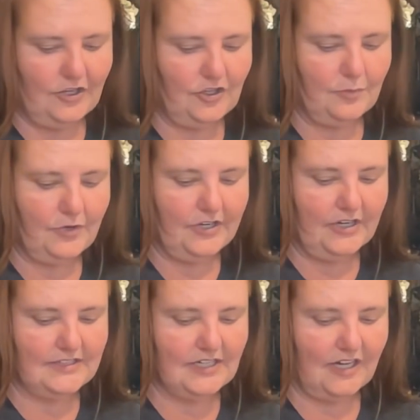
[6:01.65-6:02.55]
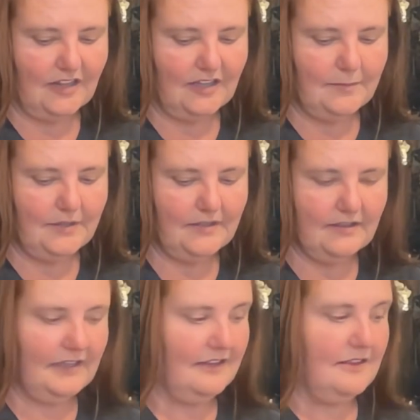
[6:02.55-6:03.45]
You can put a dollop
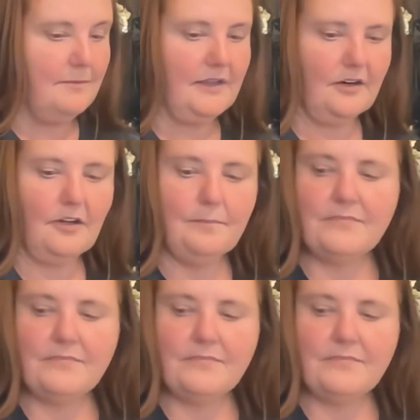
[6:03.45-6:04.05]
in the middle